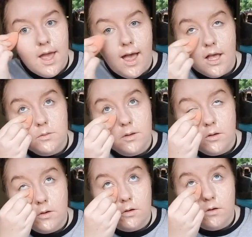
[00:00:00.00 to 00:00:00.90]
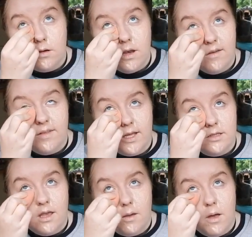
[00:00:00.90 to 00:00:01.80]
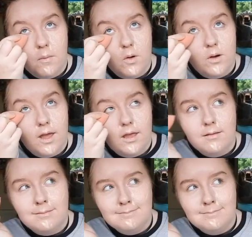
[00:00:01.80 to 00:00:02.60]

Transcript: As we all know, Netflix kept me up all night,